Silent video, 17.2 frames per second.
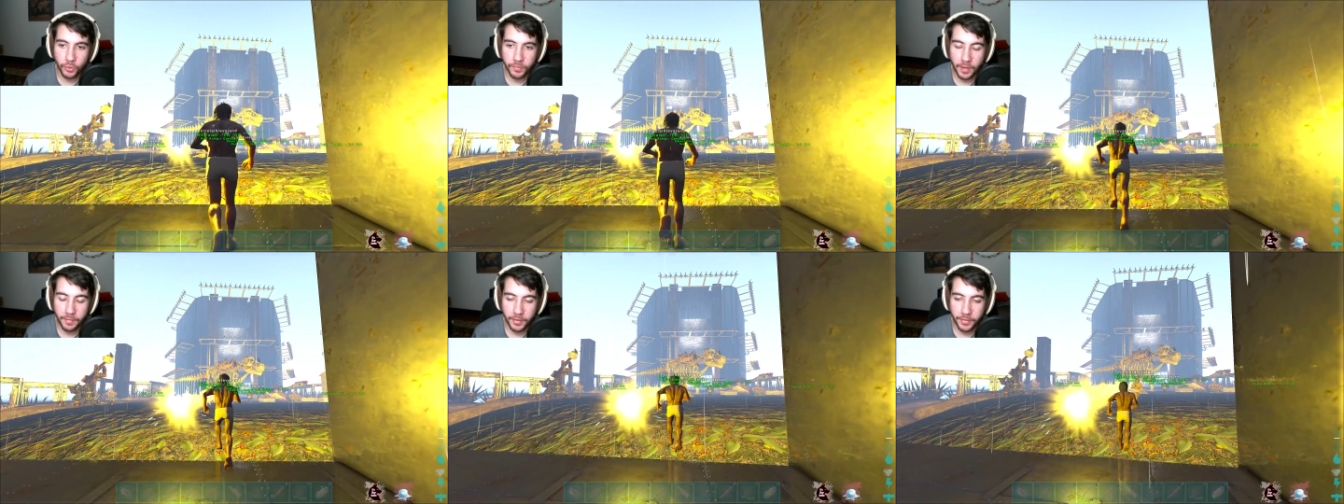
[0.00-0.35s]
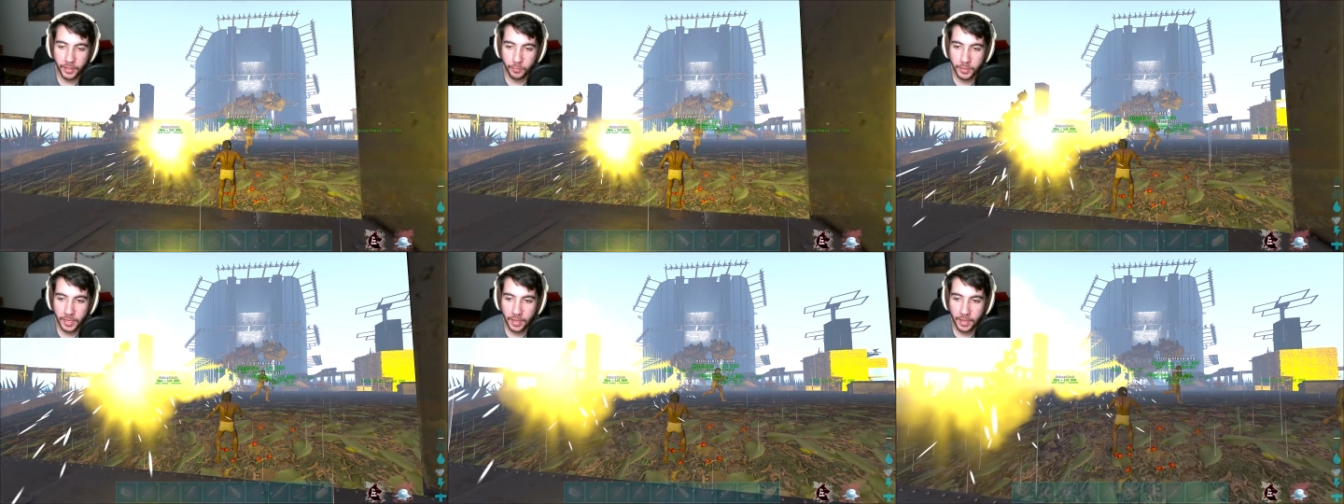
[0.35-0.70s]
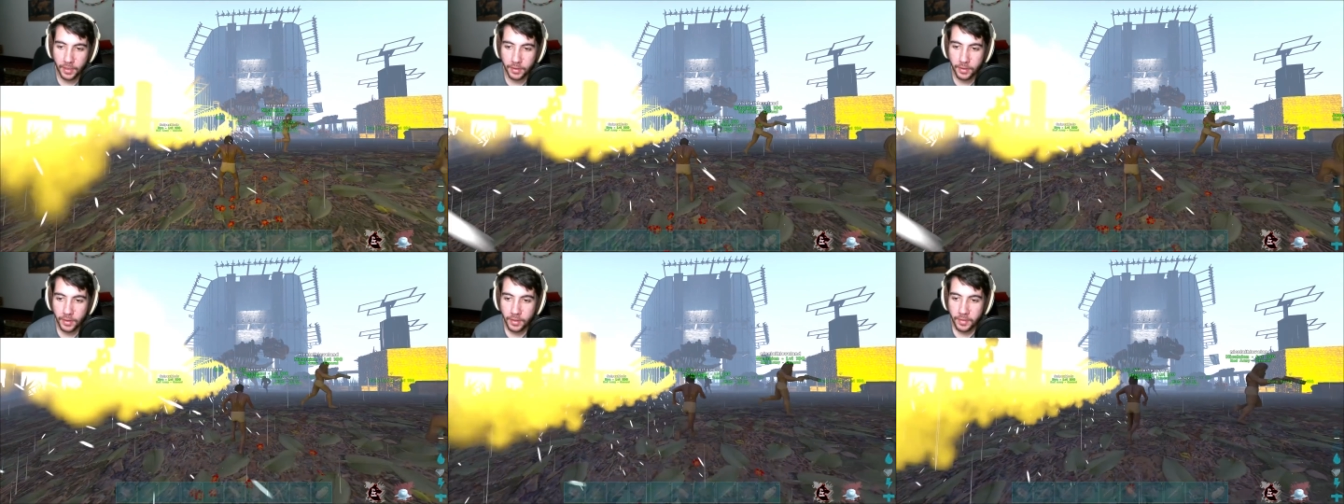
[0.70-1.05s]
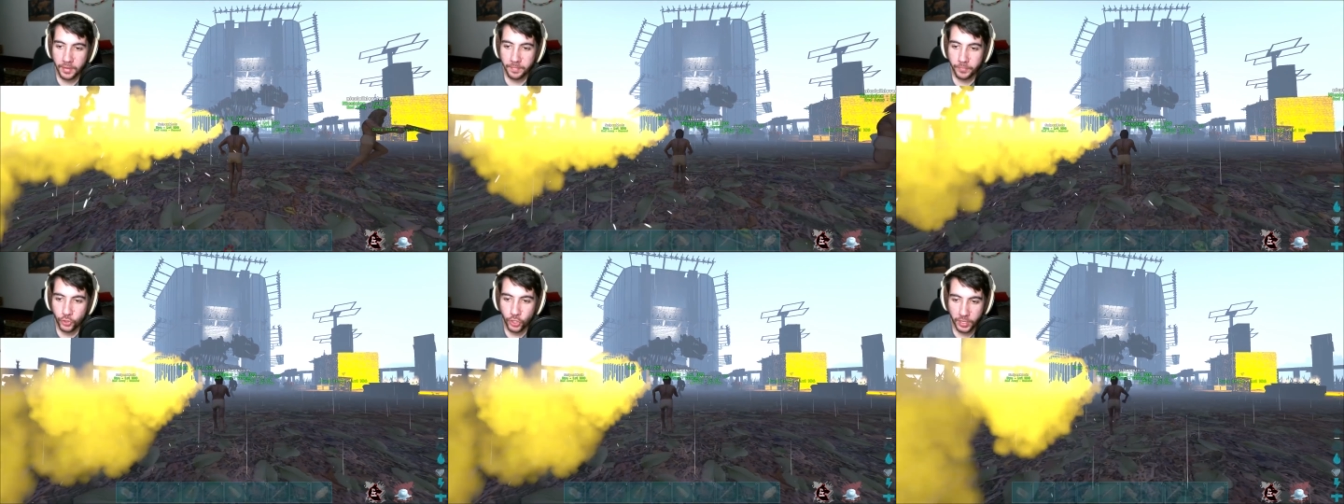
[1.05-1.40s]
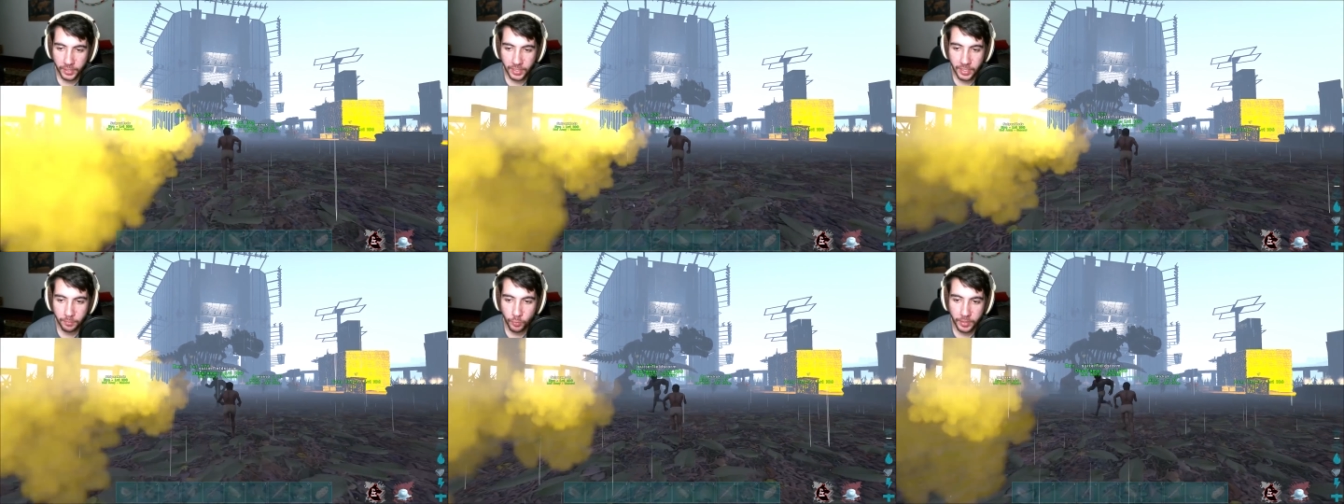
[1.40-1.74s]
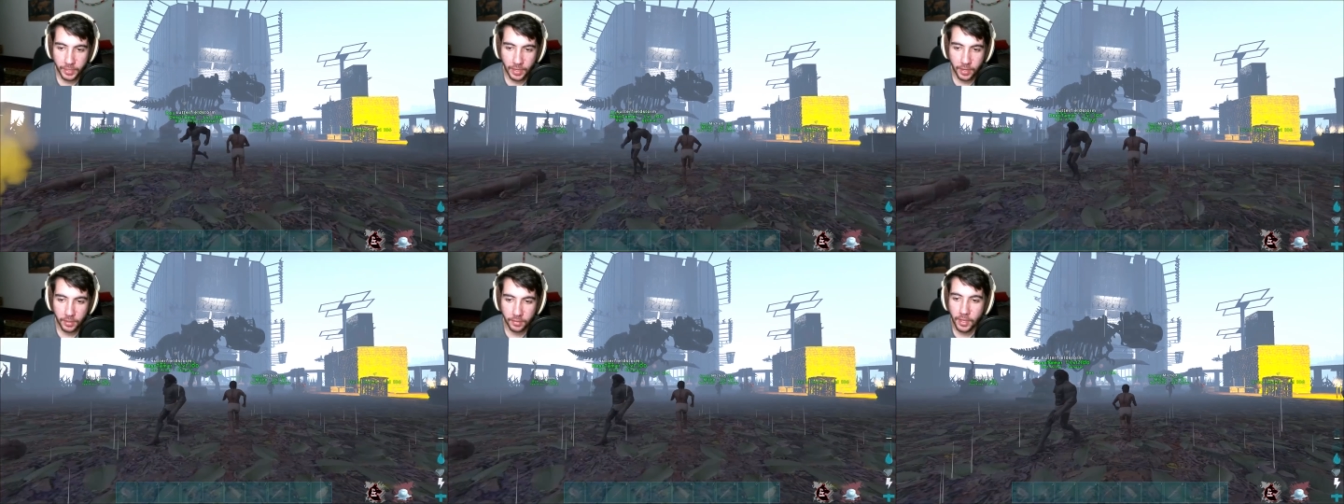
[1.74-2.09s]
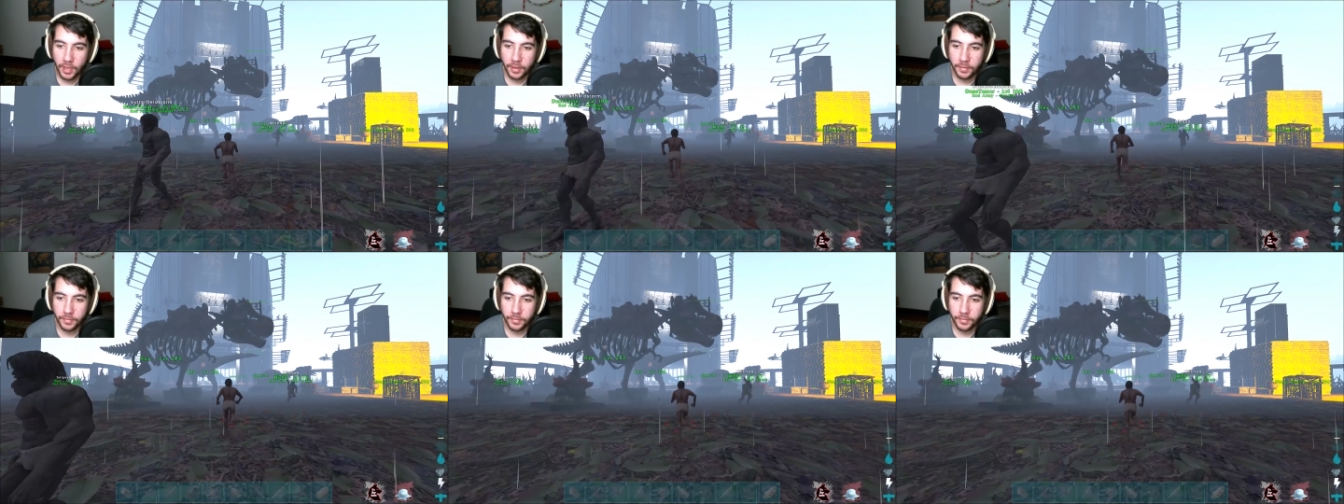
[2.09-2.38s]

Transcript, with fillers: everything we can try to keep what we can alive.